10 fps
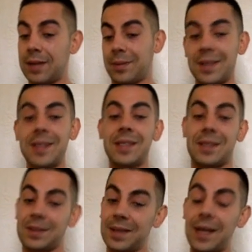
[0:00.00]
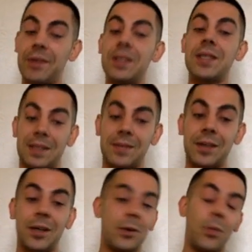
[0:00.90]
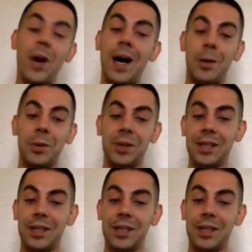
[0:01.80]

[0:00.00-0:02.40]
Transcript: this is wow.